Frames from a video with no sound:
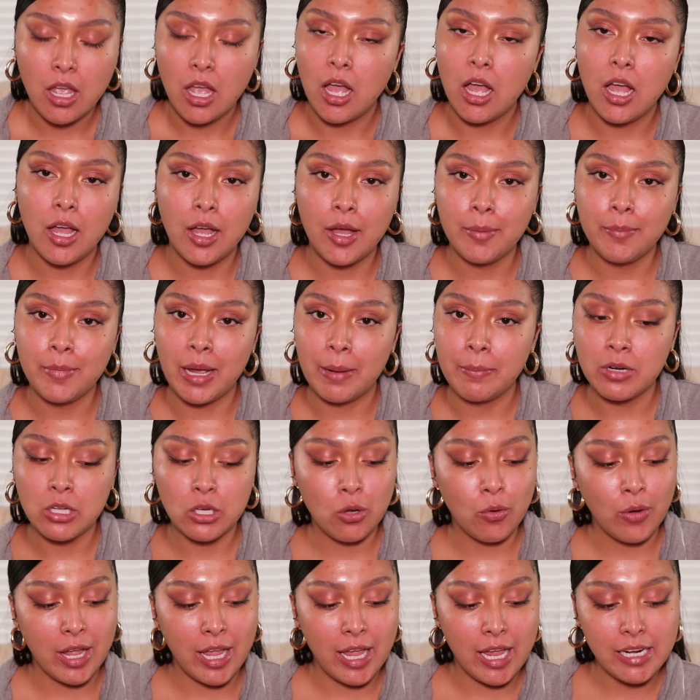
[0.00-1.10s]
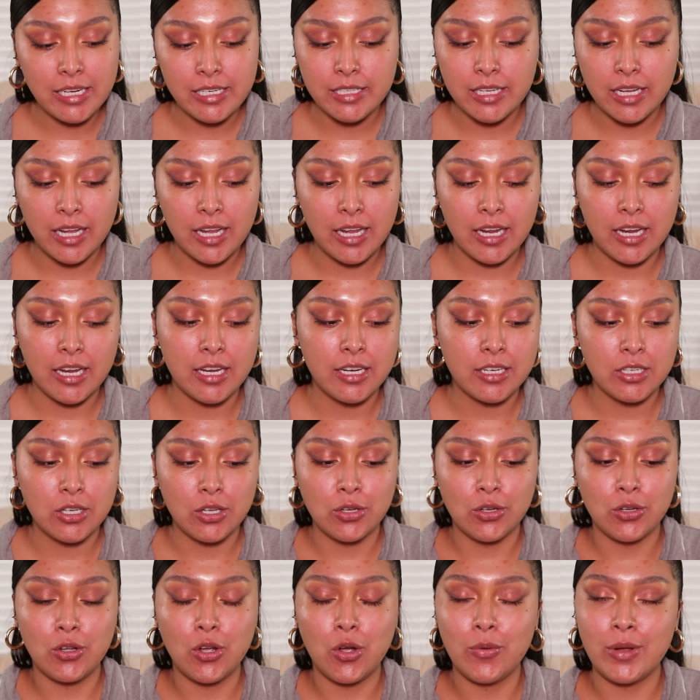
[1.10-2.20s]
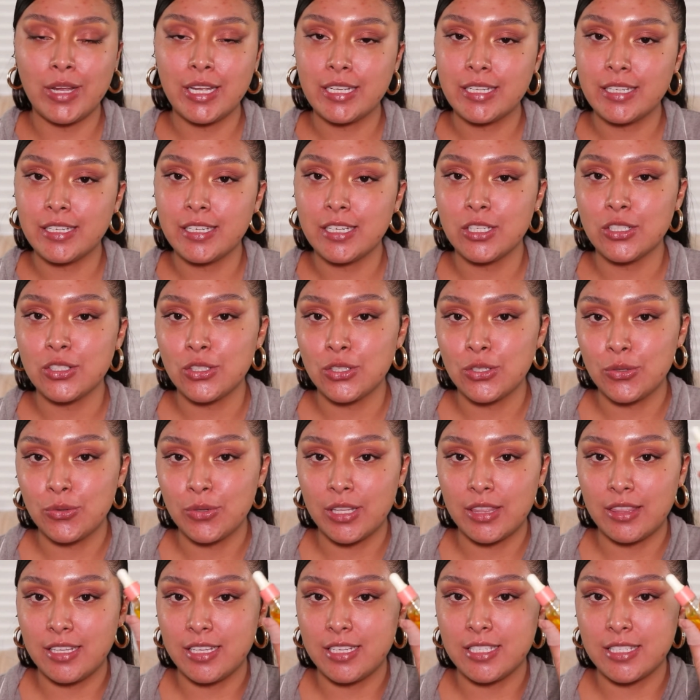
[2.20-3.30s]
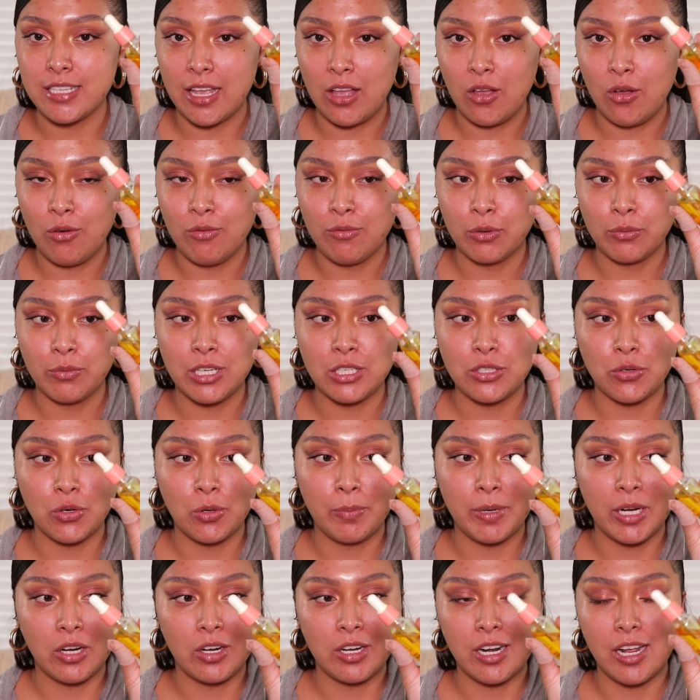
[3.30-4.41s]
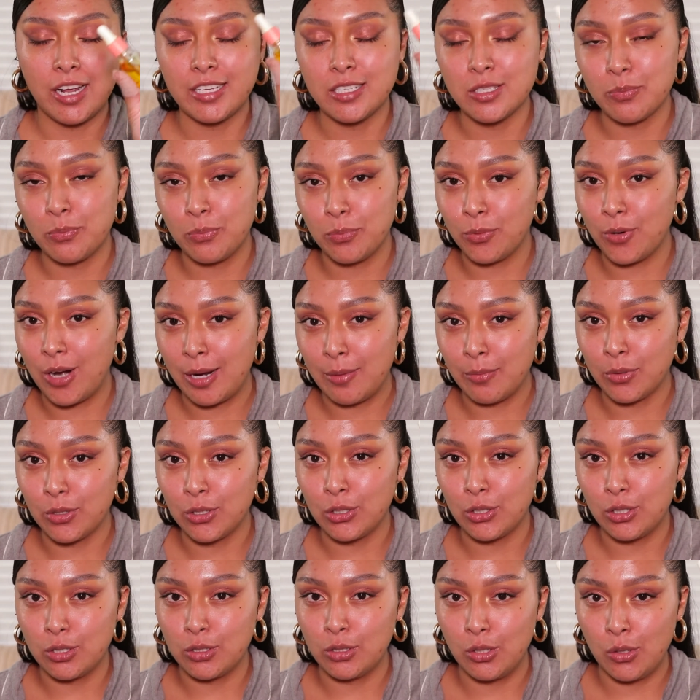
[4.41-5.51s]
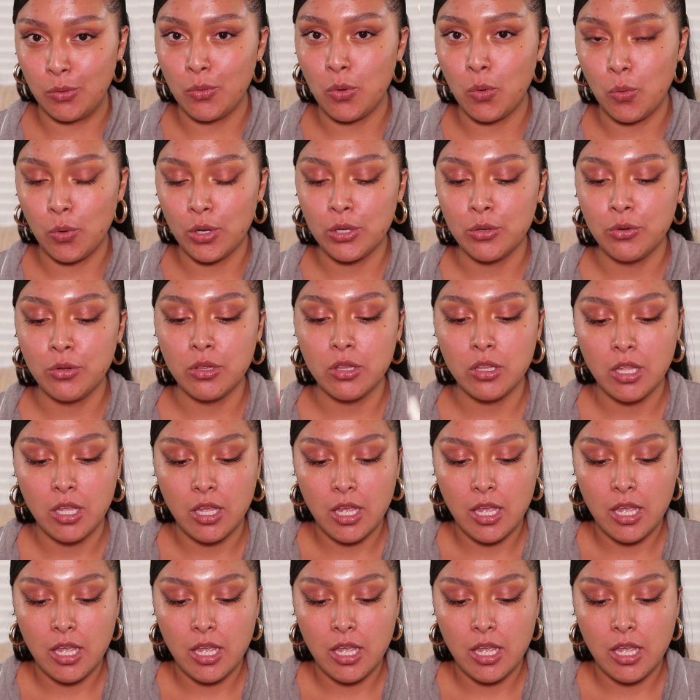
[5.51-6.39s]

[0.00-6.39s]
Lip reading: I'm gonna go ahead and go into this e.l.f. Retro Paradise Primer Glow Oil.